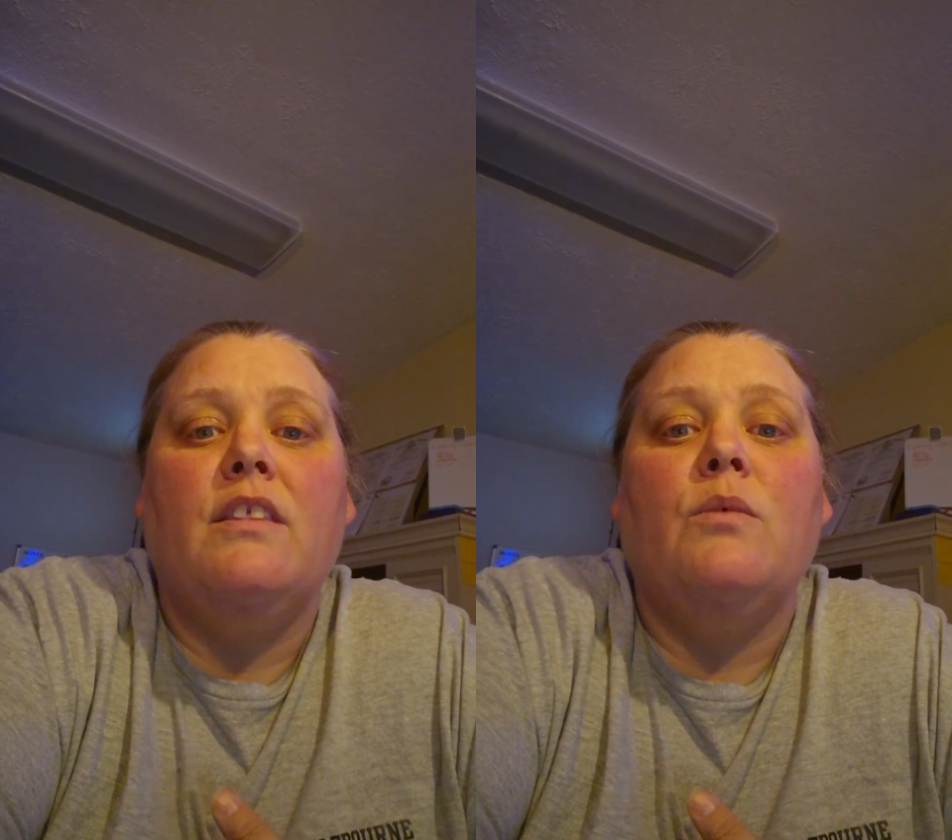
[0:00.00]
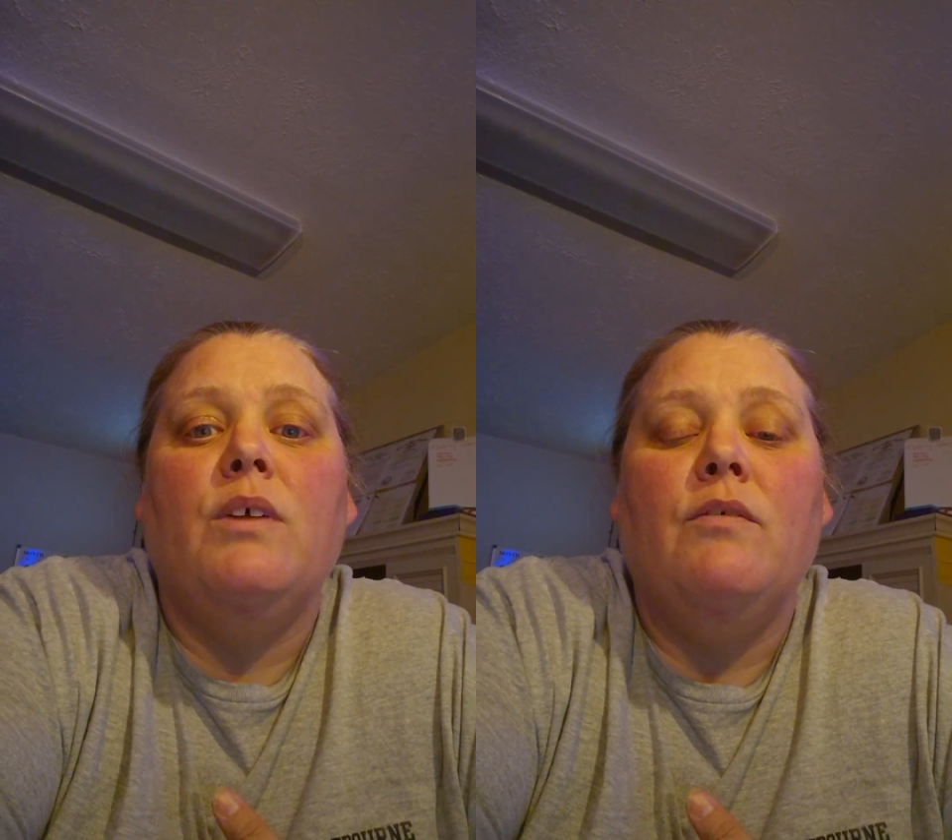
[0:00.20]

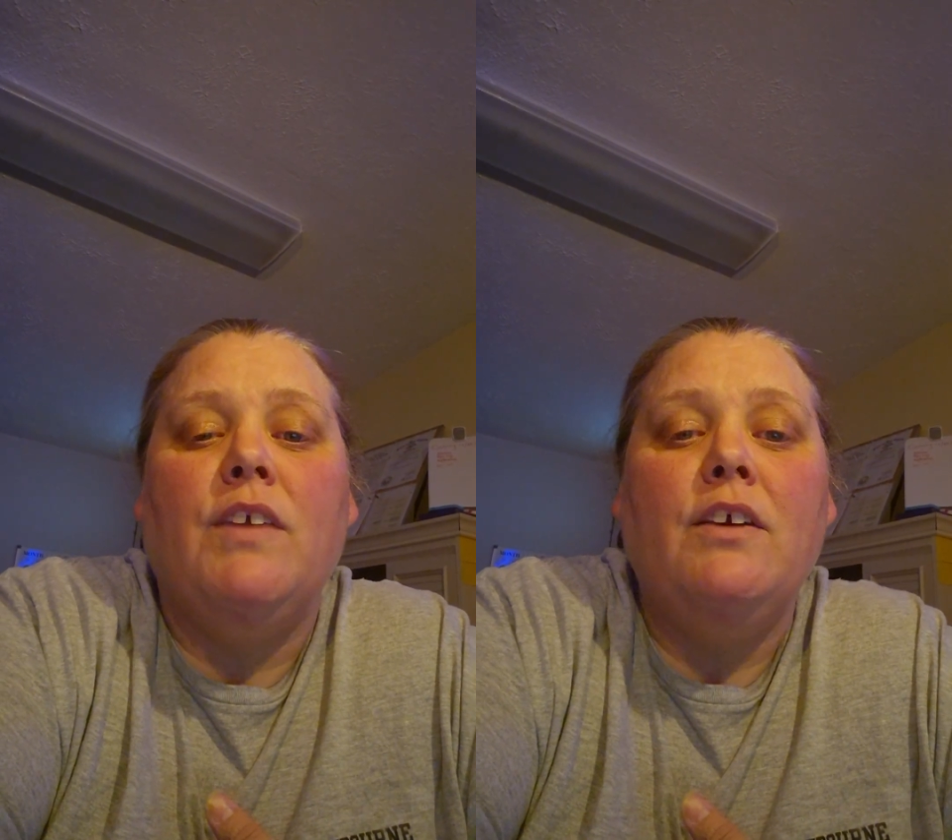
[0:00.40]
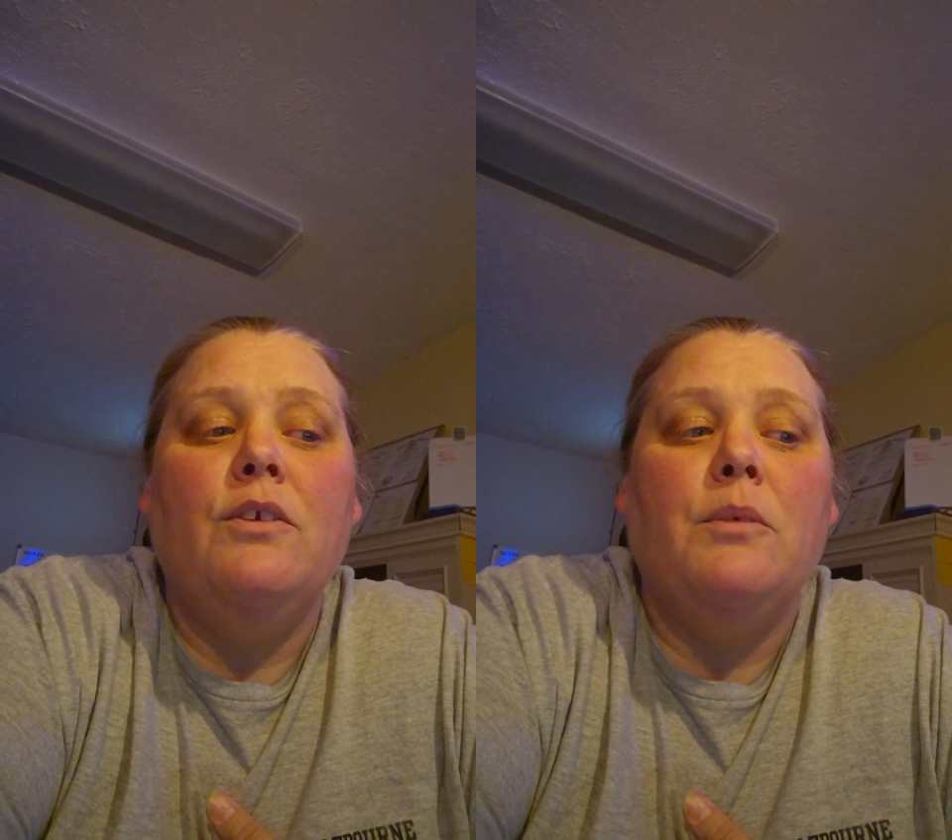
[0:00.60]
that we have
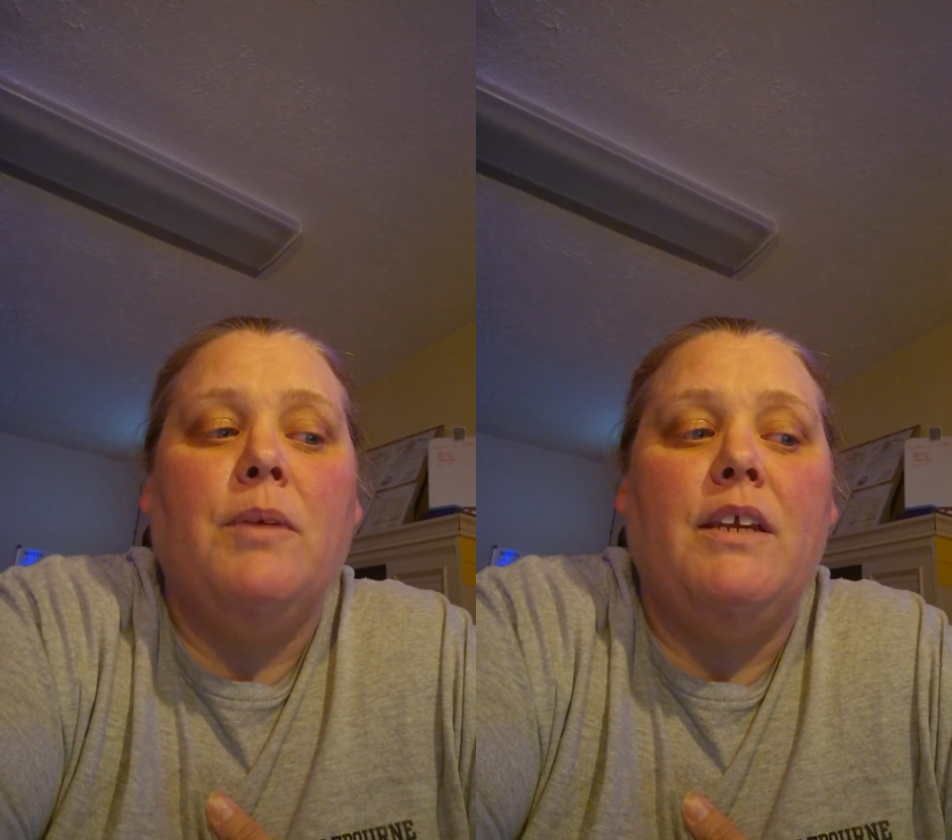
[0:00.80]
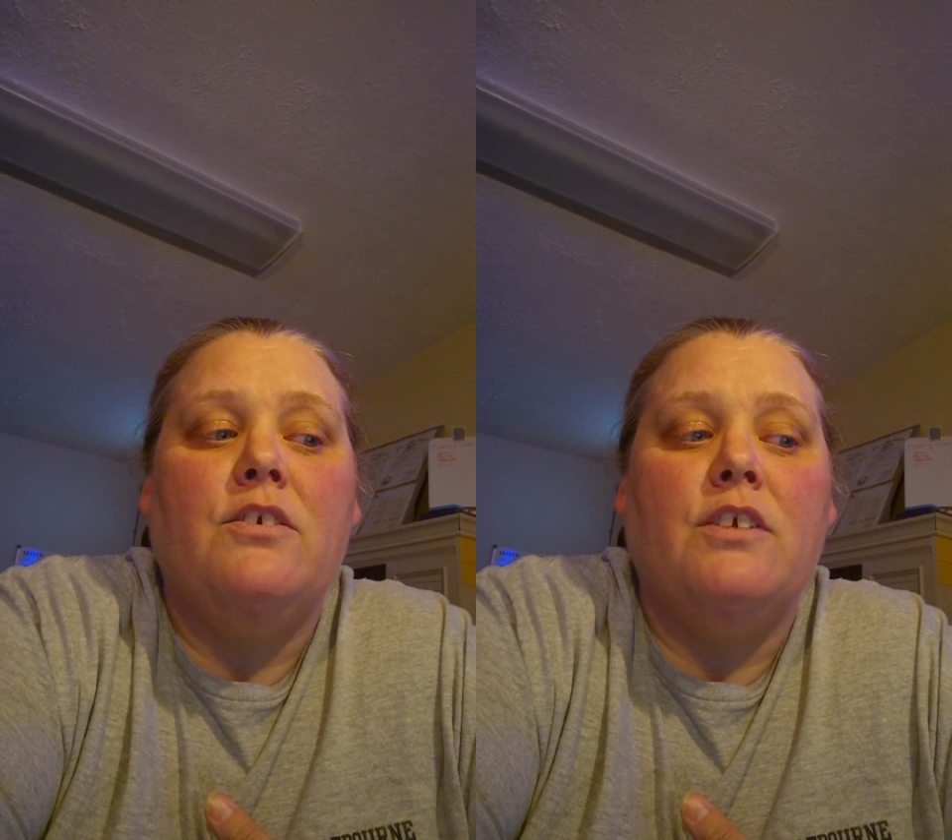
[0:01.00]
healed a
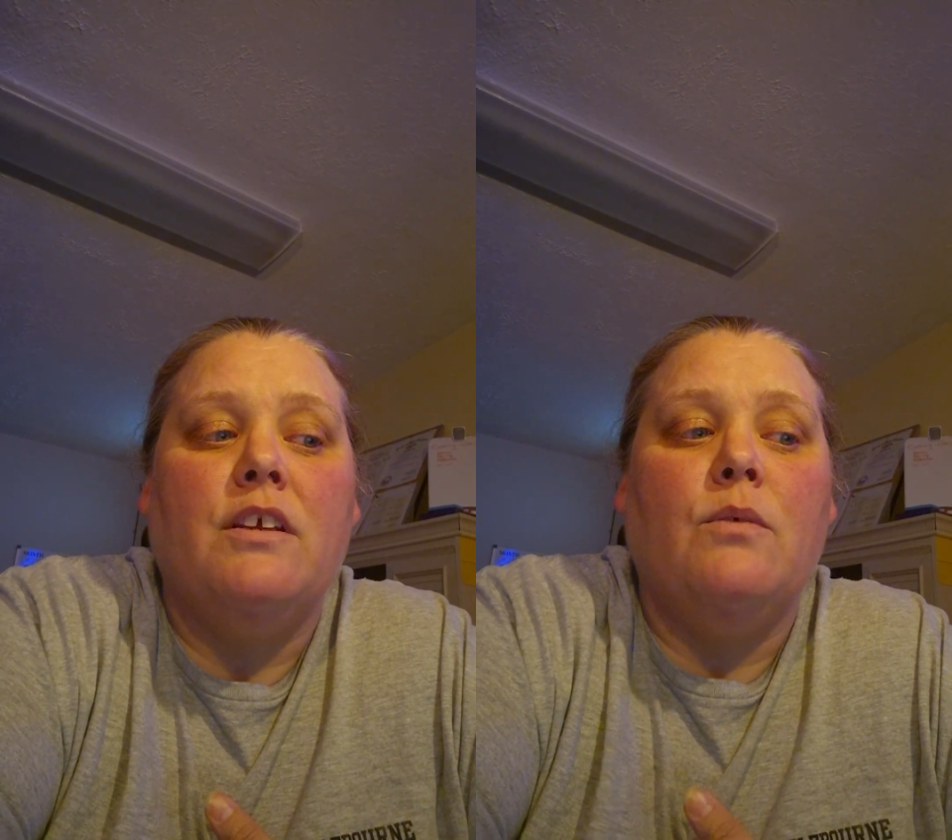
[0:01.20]
patient,